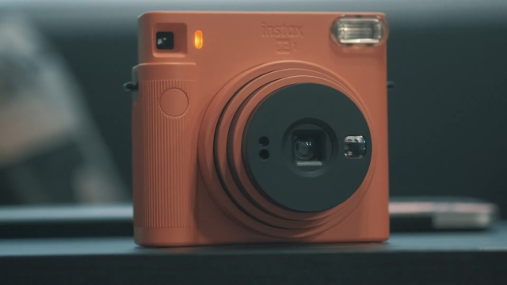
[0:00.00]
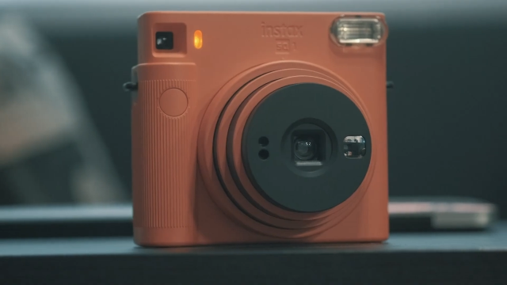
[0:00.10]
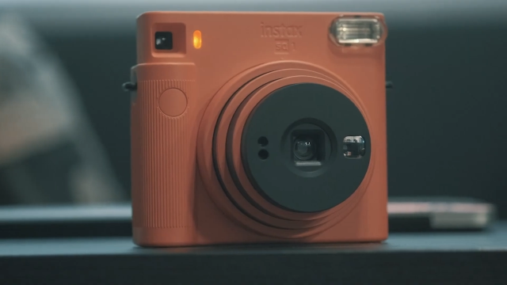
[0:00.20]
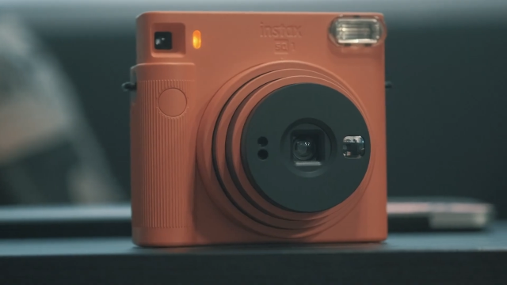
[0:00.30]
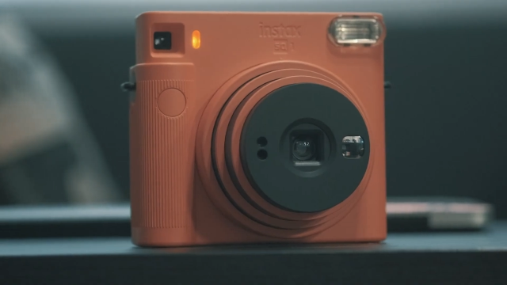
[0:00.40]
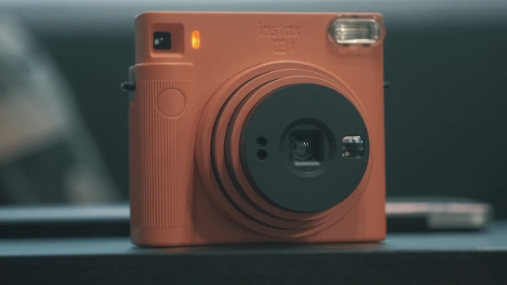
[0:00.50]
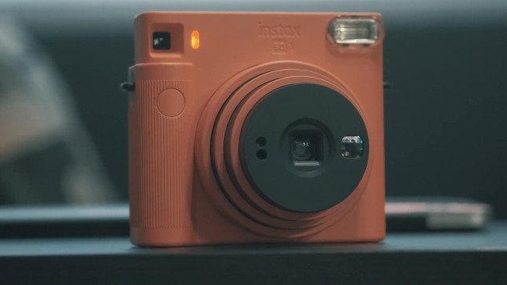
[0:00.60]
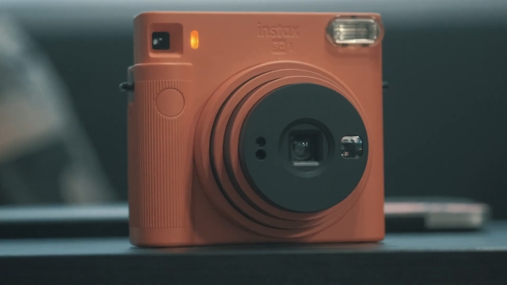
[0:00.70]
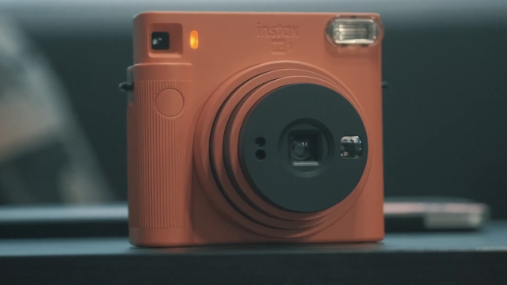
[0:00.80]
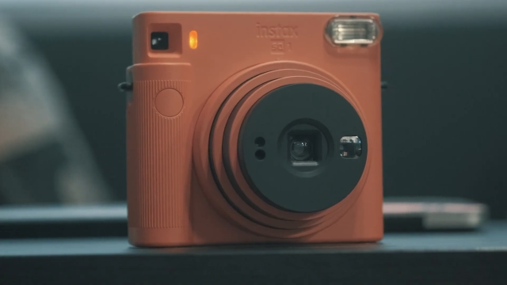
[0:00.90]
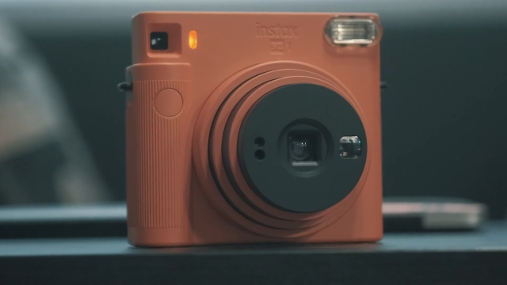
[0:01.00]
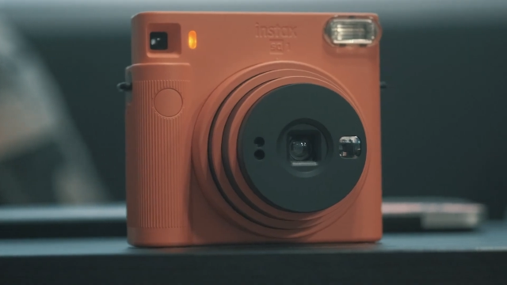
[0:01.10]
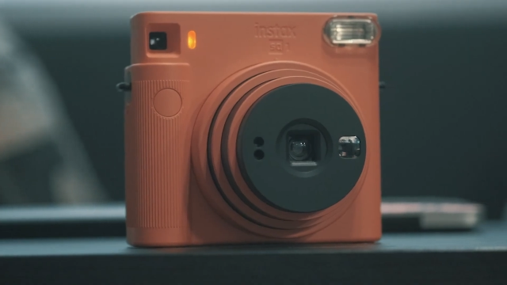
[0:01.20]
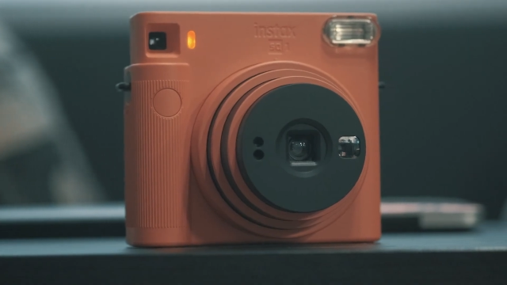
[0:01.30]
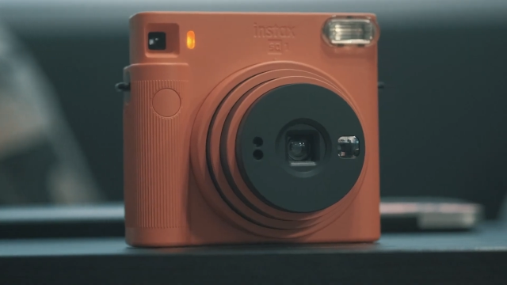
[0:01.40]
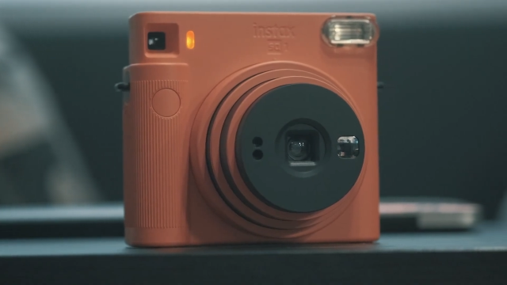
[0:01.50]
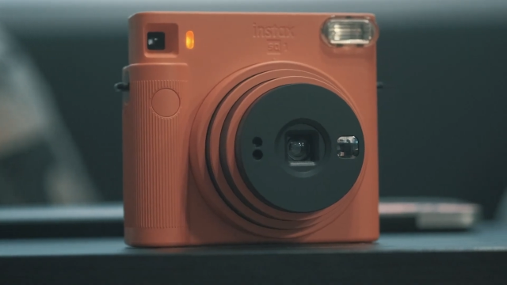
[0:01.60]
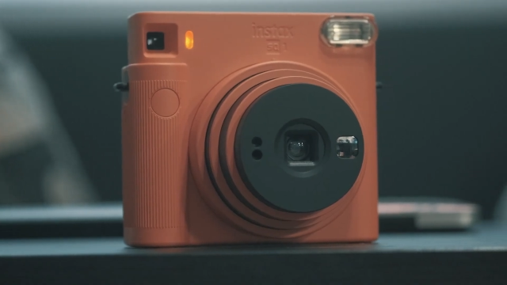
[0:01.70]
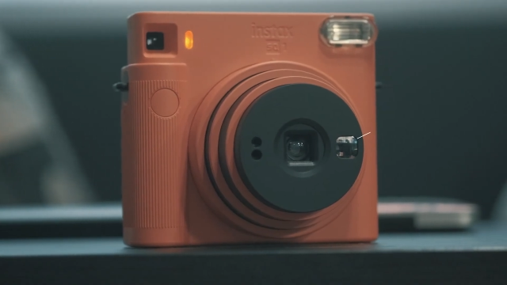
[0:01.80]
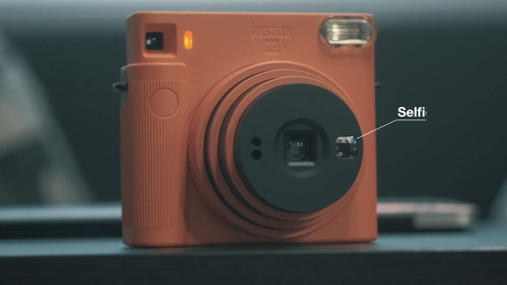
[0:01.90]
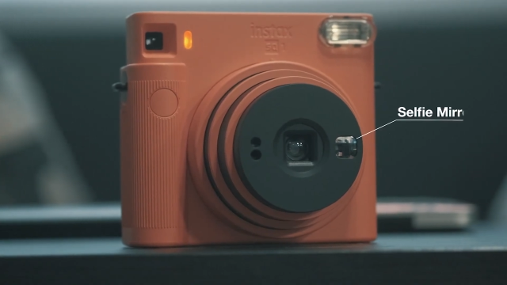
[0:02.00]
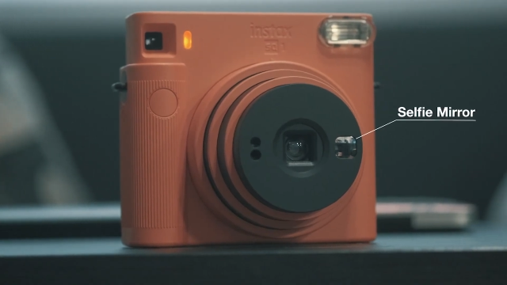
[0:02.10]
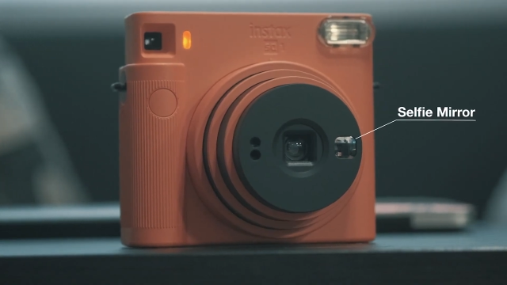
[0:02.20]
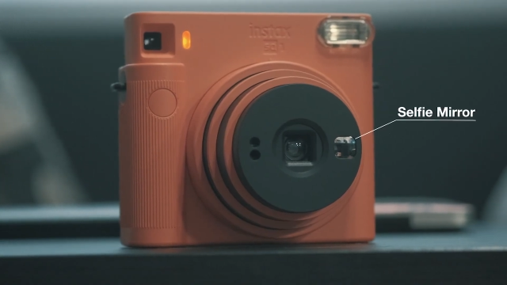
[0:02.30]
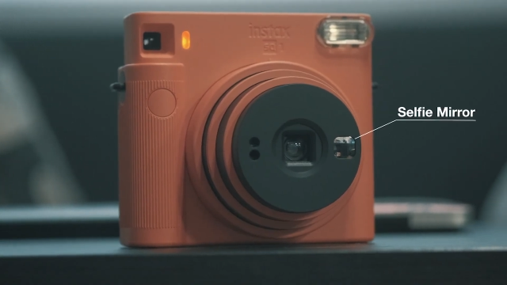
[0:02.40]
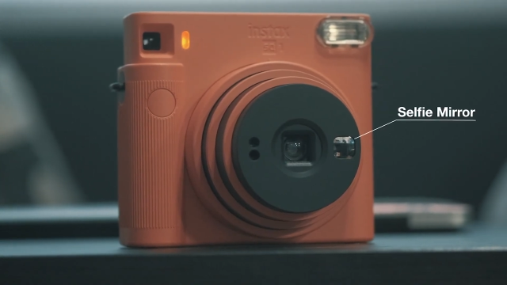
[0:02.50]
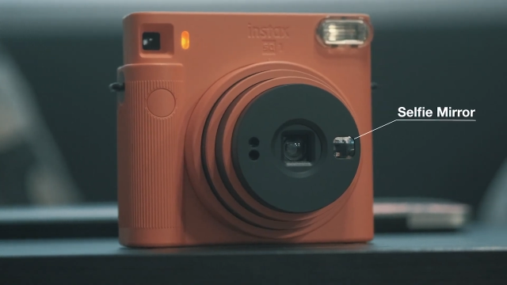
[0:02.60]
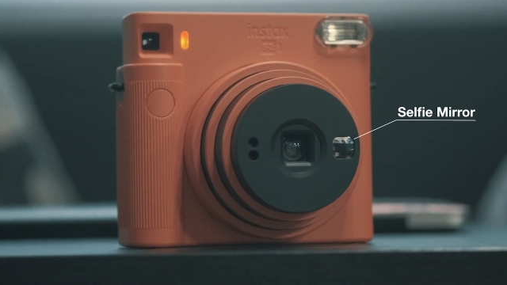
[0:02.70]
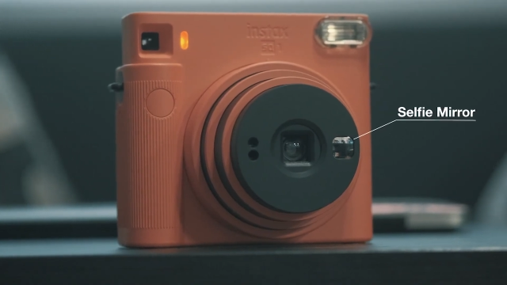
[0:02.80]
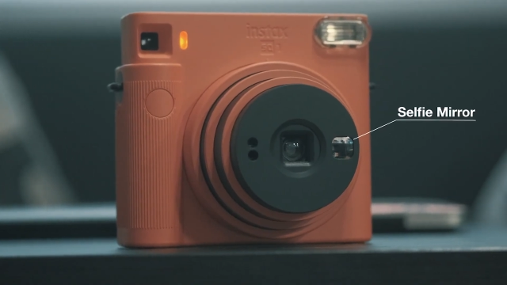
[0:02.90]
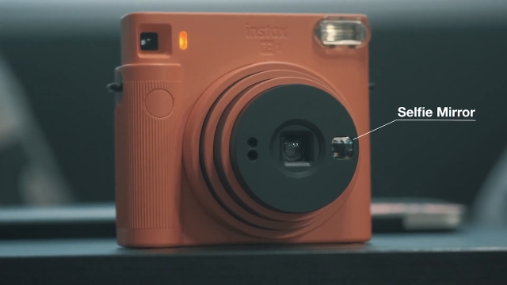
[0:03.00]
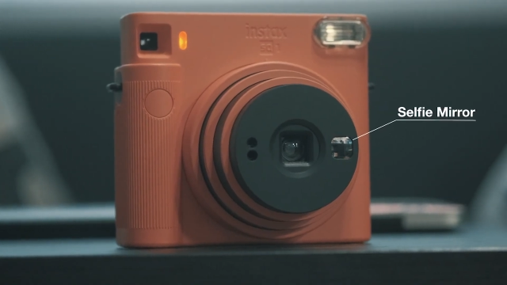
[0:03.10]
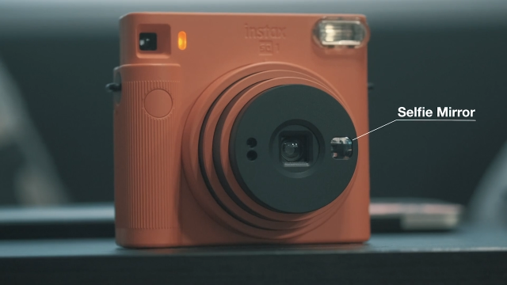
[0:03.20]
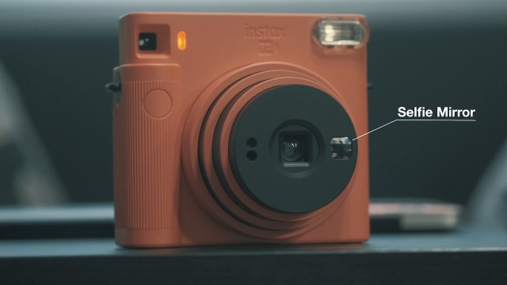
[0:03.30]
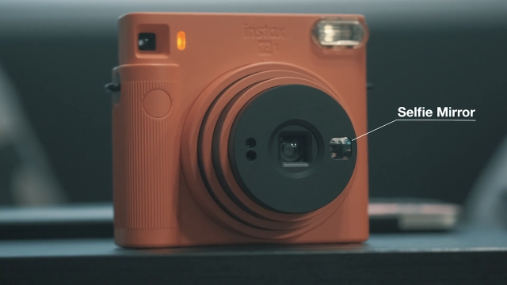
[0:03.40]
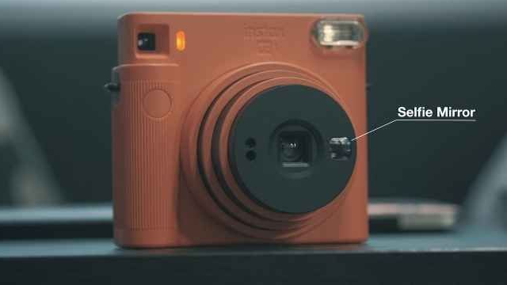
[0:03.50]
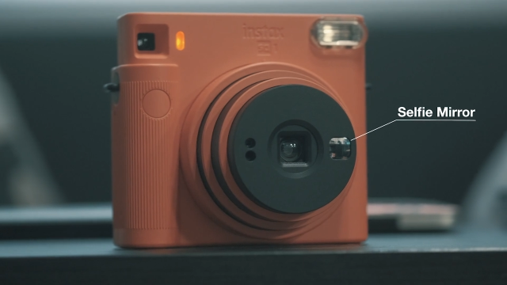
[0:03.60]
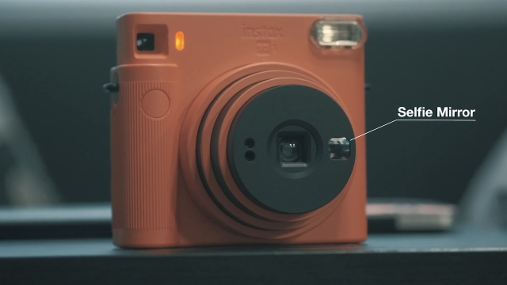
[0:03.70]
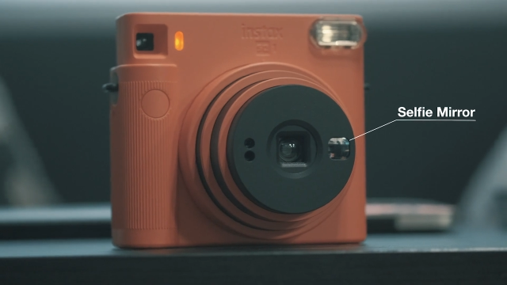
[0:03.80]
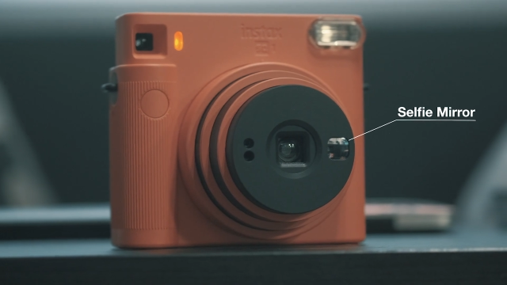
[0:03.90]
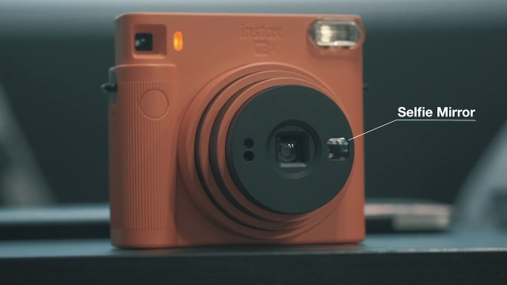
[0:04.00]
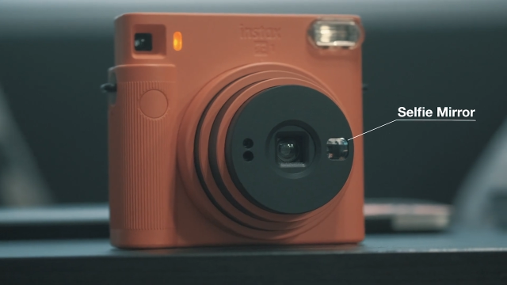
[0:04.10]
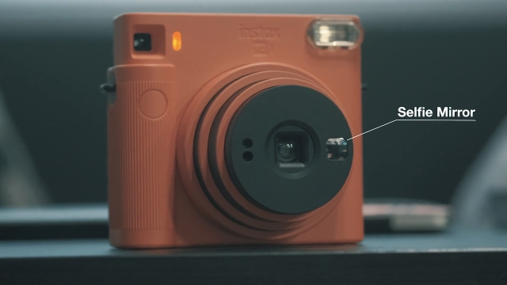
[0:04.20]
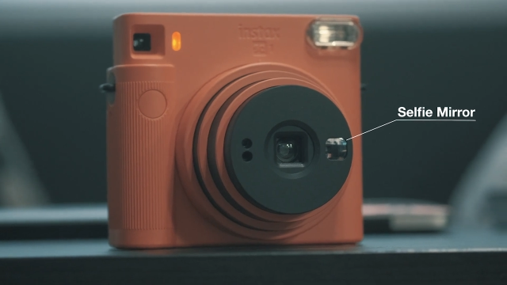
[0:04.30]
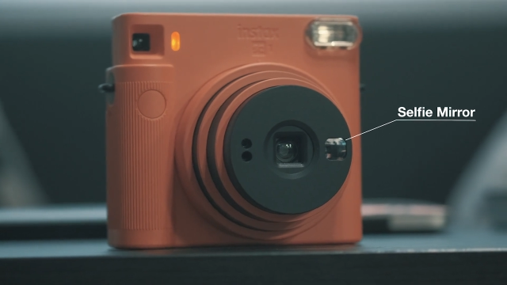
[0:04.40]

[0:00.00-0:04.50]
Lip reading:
(no speaker visible)